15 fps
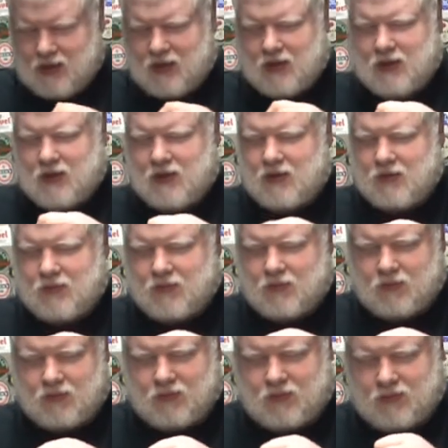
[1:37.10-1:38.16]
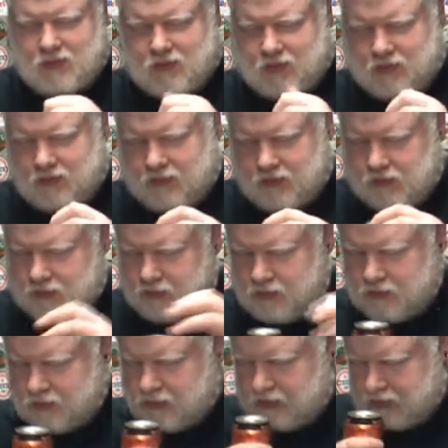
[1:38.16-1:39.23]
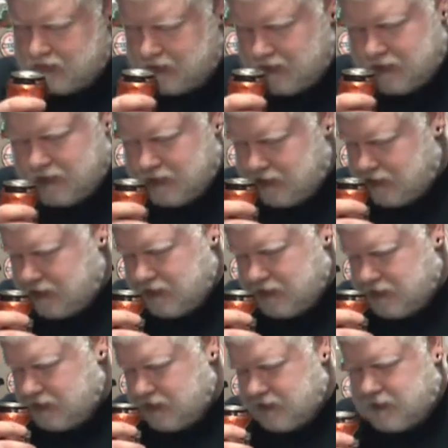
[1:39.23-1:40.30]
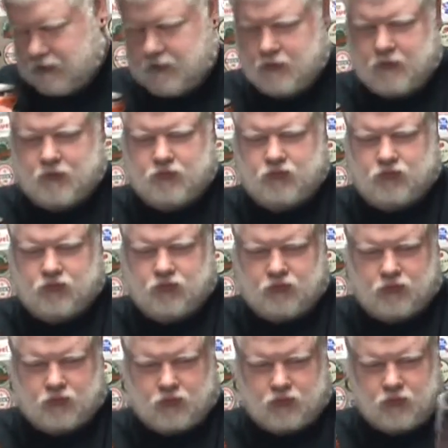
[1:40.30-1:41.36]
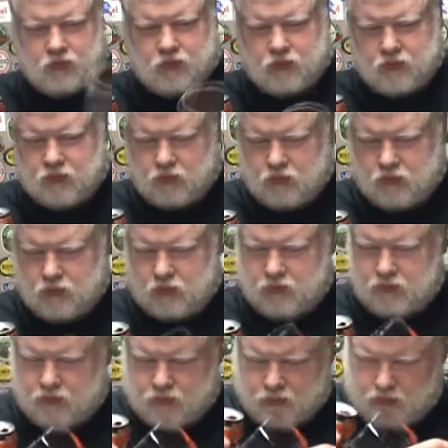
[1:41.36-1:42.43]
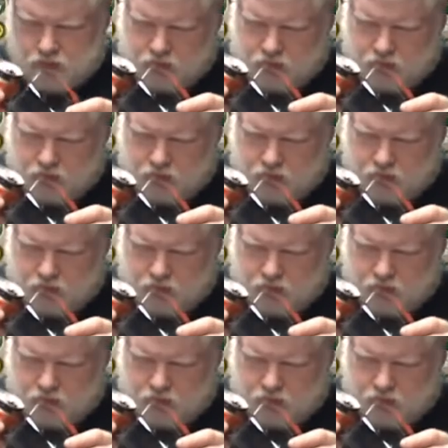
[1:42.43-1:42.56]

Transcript: (no one is talking)